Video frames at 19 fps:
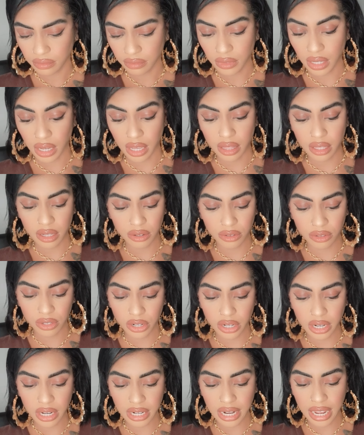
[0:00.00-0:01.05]
Yeah, they're,
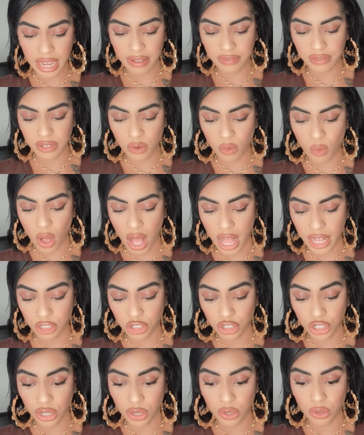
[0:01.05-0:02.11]
they're gonna have to
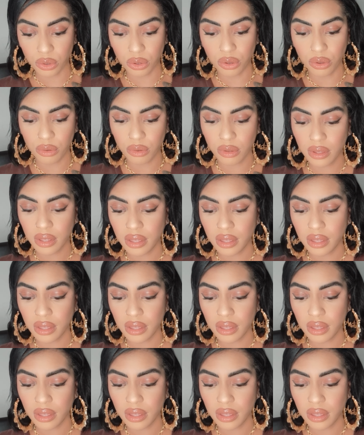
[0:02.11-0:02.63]
watch you.